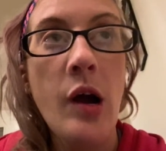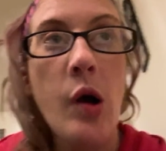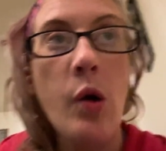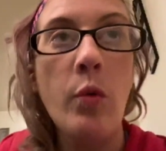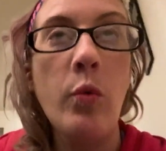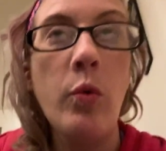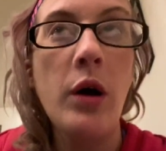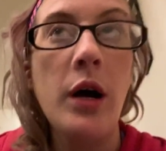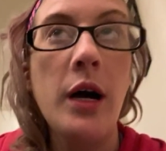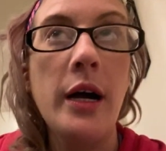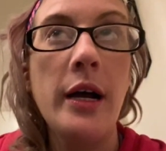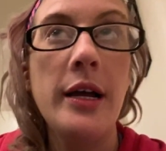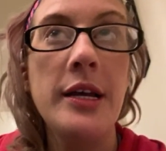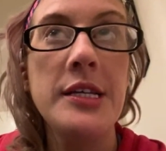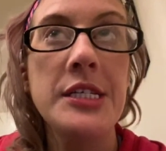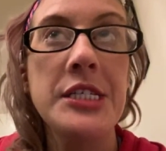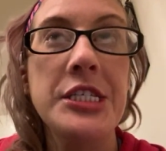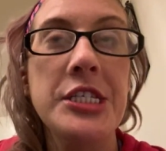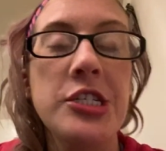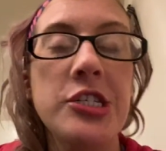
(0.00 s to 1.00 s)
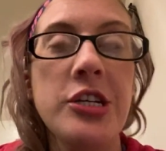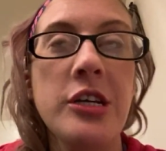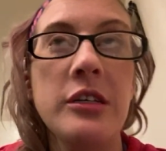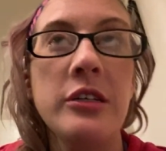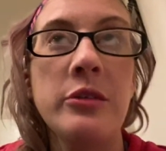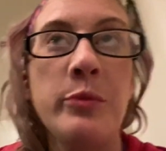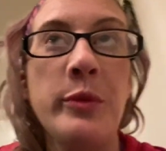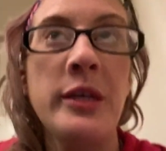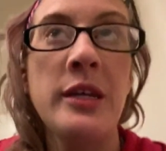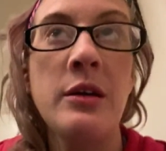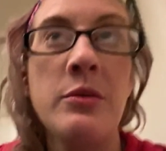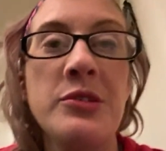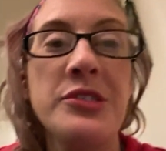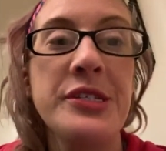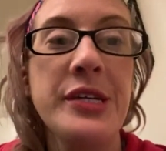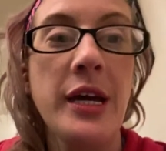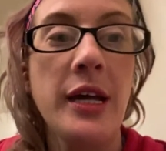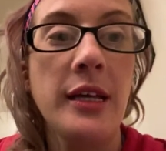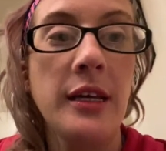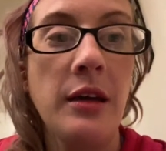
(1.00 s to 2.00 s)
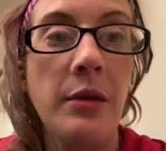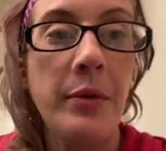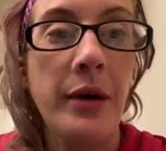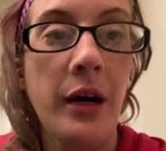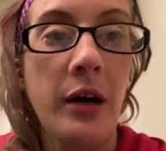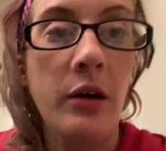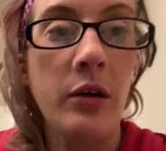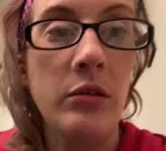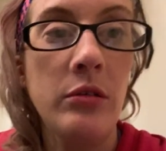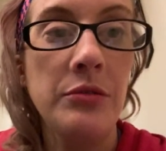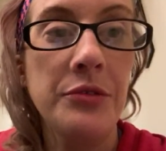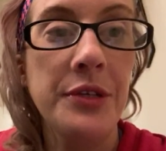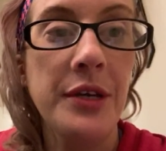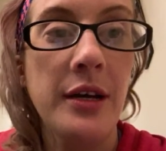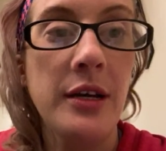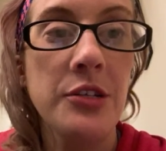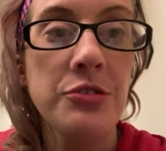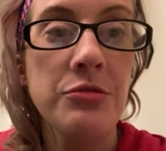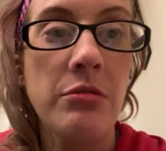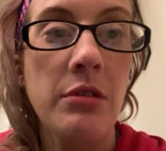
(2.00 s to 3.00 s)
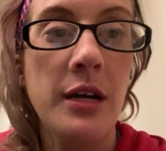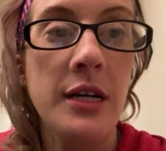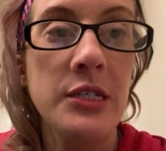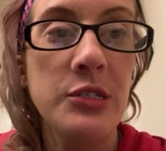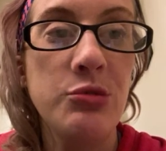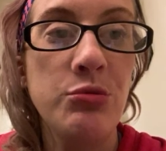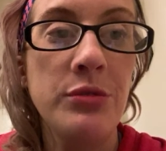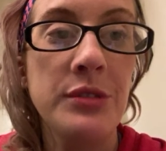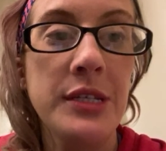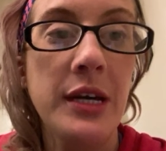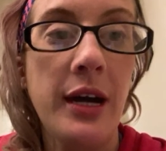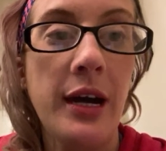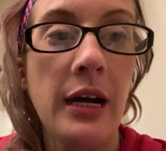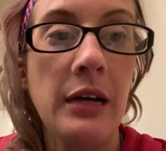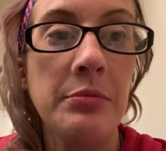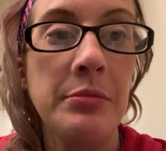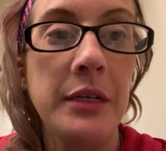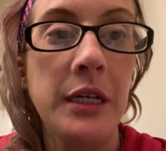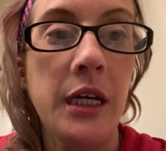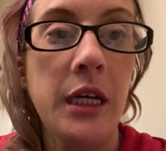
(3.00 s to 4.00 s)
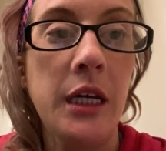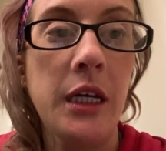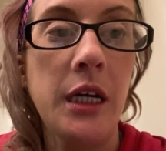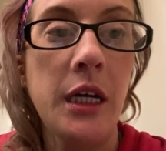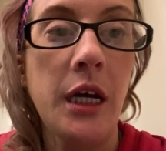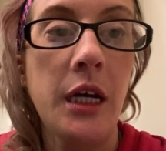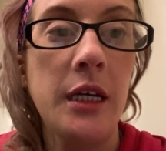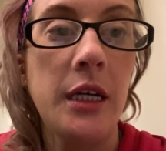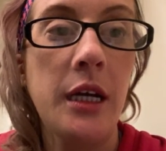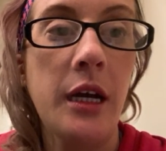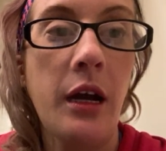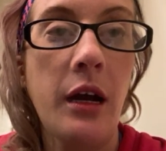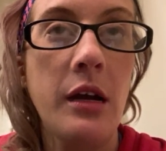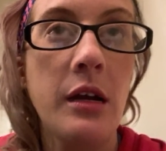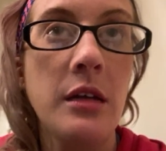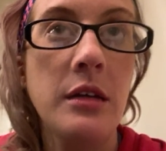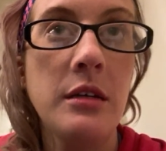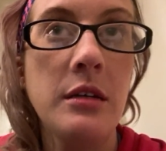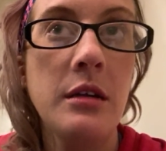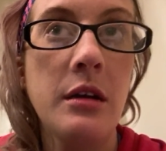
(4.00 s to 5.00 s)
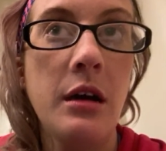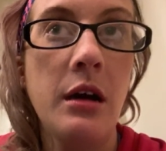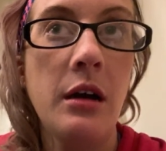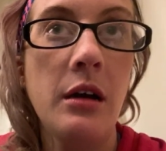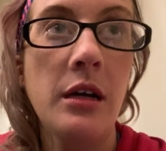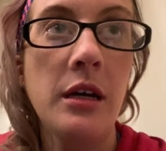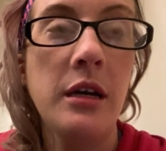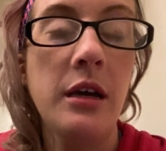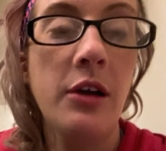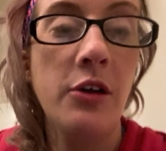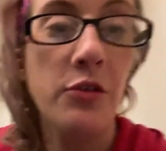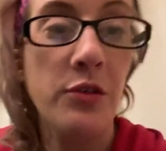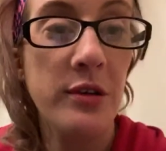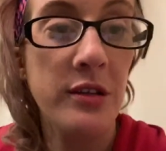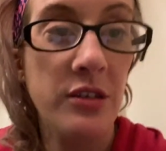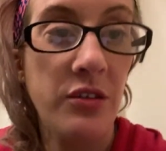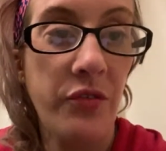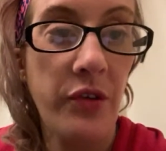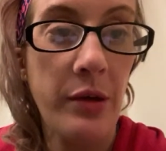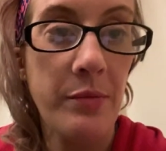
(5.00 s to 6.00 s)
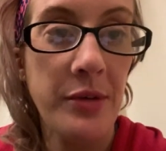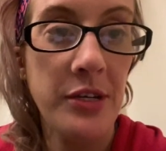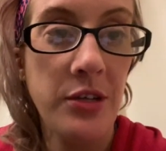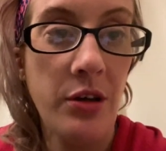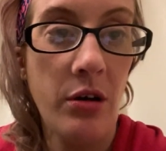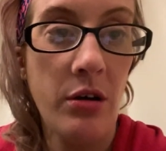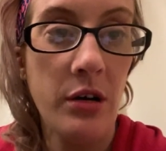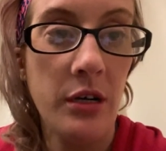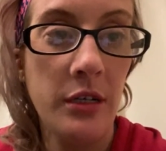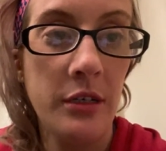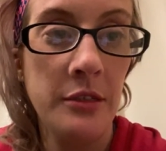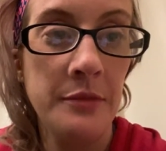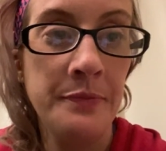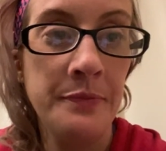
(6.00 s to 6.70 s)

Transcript: was the gentleman I was telling about that tried to attack me and killed his family dog,